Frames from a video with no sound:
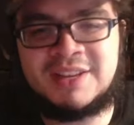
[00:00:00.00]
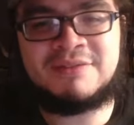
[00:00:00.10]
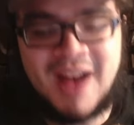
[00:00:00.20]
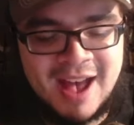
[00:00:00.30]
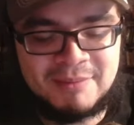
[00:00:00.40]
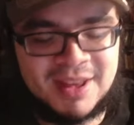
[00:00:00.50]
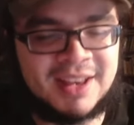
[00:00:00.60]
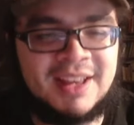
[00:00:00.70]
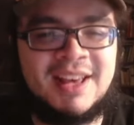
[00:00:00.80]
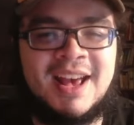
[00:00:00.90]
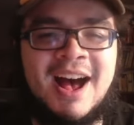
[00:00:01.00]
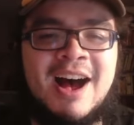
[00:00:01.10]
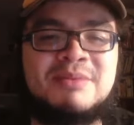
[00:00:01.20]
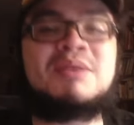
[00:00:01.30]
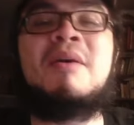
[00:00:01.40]
vibing.
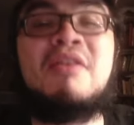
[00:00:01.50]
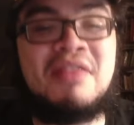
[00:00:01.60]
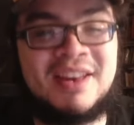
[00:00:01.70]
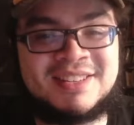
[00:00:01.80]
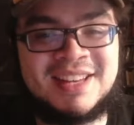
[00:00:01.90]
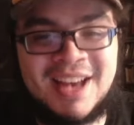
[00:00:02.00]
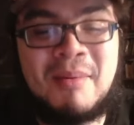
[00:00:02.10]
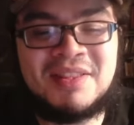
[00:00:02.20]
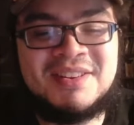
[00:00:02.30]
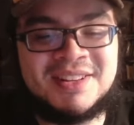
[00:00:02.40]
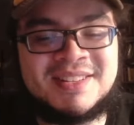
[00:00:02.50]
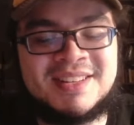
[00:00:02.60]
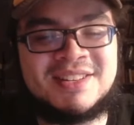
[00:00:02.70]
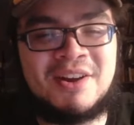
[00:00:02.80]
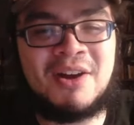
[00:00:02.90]
Some other things about the Dylan
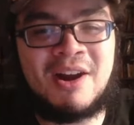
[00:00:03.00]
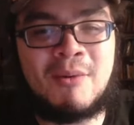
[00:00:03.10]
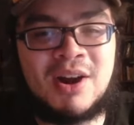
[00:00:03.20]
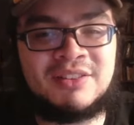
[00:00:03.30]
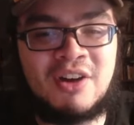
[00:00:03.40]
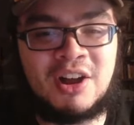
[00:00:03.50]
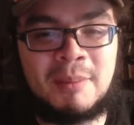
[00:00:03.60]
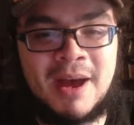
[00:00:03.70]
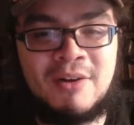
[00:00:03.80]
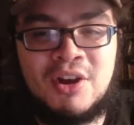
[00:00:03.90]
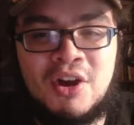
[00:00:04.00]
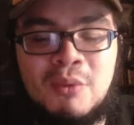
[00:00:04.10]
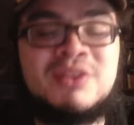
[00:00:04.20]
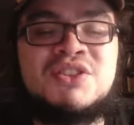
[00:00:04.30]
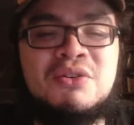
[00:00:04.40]
Cease no-hitter I want to talk about.
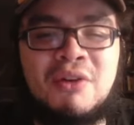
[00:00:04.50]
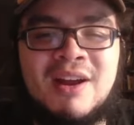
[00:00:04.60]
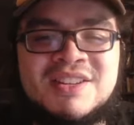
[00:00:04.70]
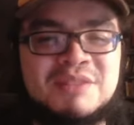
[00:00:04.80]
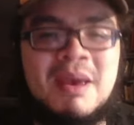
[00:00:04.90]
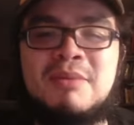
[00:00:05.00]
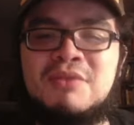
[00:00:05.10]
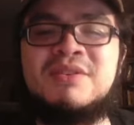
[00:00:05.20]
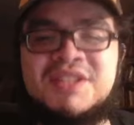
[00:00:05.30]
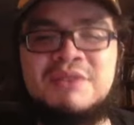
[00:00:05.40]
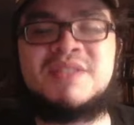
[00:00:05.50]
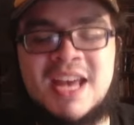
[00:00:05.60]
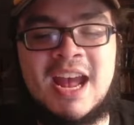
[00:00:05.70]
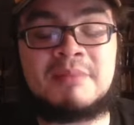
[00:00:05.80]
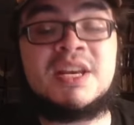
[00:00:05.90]
What's so crazy is maybe the reason he was
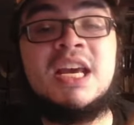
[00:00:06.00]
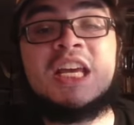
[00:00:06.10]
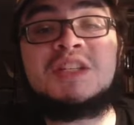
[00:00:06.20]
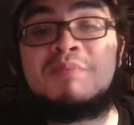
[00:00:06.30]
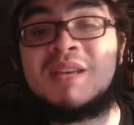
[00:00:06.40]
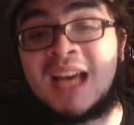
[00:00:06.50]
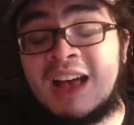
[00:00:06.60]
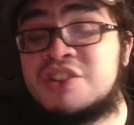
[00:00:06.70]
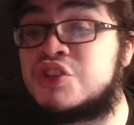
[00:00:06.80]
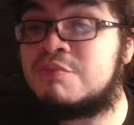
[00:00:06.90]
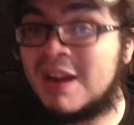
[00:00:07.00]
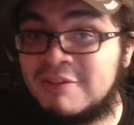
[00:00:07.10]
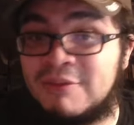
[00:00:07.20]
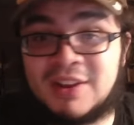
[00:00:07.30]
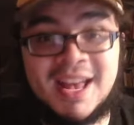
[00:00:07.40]
amped is because you might
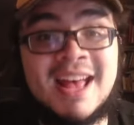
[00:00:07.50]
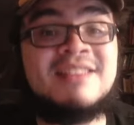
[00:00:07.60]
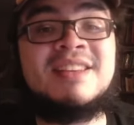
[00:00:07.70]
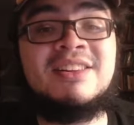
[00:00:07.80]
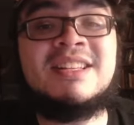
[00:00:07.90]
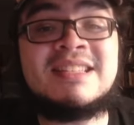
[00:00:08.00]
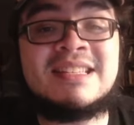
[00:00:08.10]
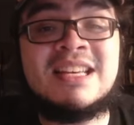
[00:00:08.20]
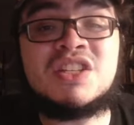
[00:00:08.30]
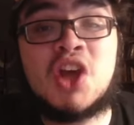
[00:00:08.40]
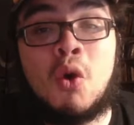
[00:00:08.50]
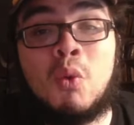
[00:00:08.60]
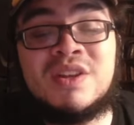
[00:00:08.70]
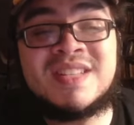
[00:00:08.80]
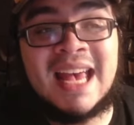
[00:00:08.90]
forget Dylan Cease
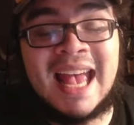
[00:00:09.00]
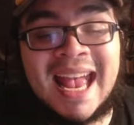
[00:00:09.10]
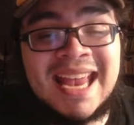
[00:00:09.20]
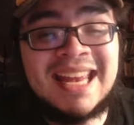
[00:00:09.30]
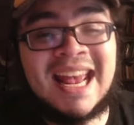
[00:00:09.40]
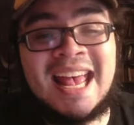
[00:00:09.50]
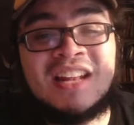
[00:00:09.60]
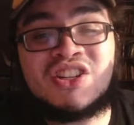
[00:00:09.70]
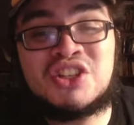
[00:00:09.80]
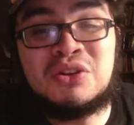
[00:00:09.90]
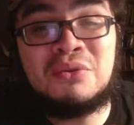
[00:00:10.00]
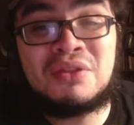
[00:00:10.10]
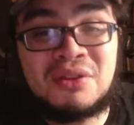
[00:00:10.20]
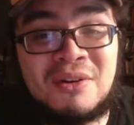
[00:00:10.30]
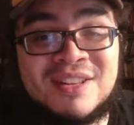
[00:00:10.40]
was 8
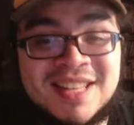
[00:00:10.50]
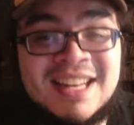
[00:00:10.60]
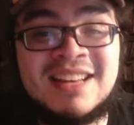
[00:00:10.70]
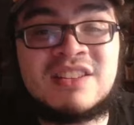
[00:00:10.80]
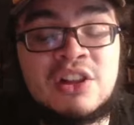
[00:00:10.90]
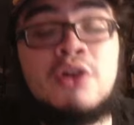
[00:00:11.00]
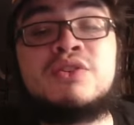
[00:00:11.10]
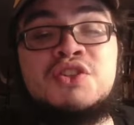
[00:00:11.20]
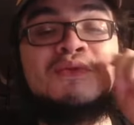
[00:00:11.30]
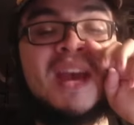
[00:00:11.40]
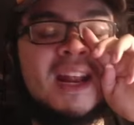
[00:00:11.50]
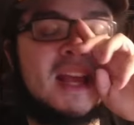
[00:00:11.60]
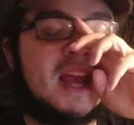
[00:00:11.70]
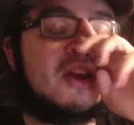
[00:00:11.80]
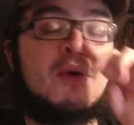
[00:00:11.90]
2/3 innings close to getting
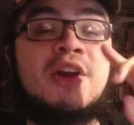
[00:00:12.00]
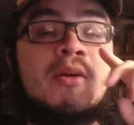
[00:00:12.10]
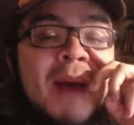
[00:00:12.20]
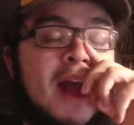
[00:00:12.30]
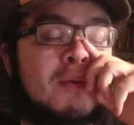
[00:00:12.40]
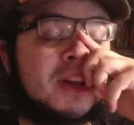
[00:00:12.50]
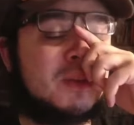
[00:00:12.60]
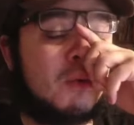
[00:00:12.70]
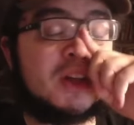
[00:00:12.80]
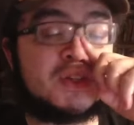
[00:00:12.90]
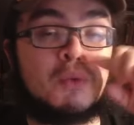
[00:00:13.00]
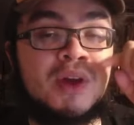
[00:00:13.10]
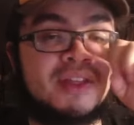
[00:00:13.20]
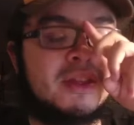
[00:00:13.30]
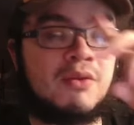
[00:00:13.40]
a no-hitter back when he was
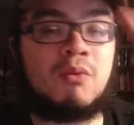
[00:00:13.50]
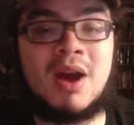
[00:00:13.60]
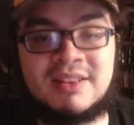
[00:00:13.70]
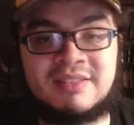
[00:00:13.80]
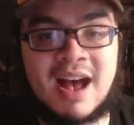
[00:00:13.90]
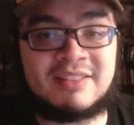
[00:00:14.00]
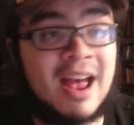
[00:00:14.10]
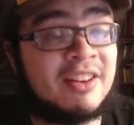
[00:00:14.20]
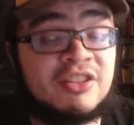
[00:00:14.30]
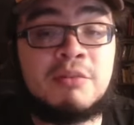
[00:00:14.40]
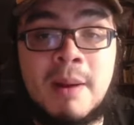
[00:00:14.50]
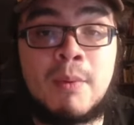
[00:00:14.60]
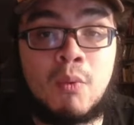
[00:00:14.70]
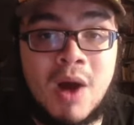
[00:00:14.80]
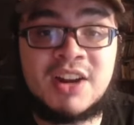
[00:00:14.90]
with the White Sox. I actually remember
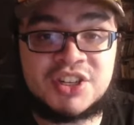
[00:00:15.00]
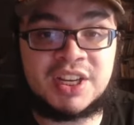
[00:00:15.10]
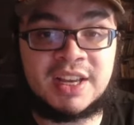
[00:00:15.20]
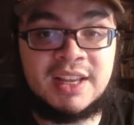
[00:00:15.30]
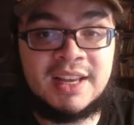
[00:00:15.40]
watching it.